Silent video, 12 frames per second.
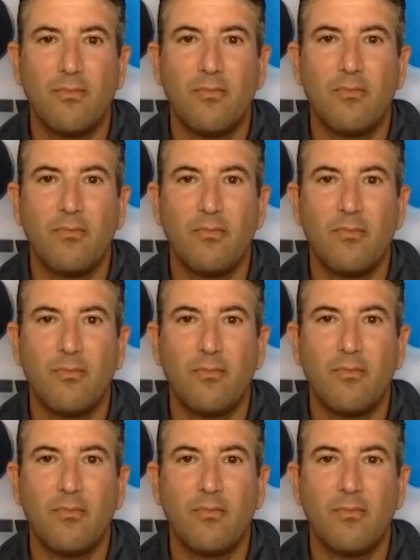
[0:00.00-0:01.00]

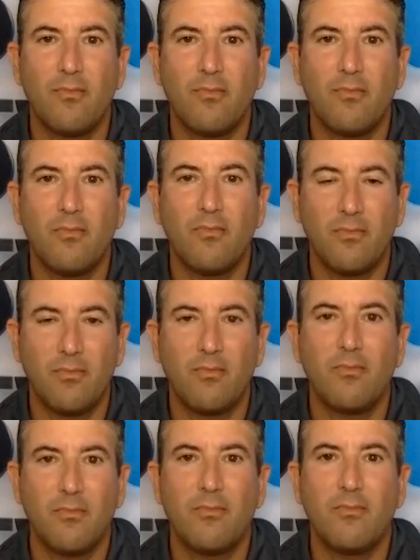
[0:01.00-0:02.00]

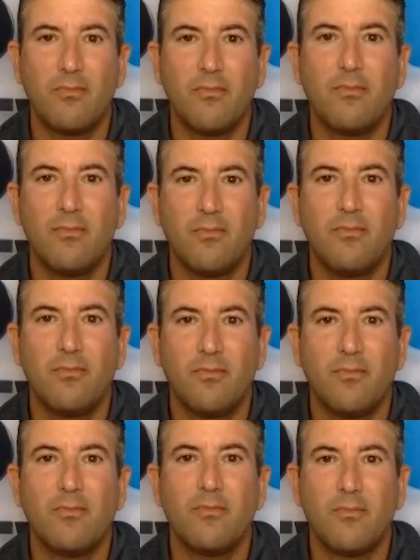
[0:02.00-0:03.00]

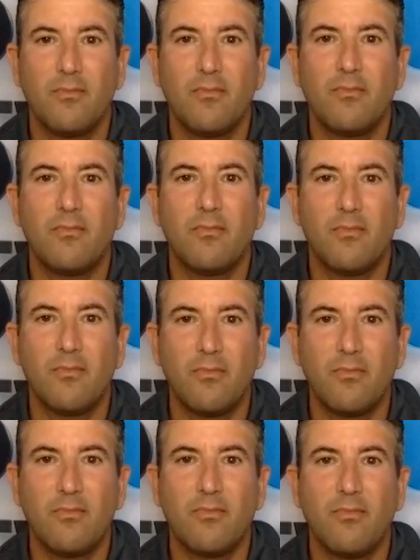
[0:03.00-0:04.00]
The person shown says nothing.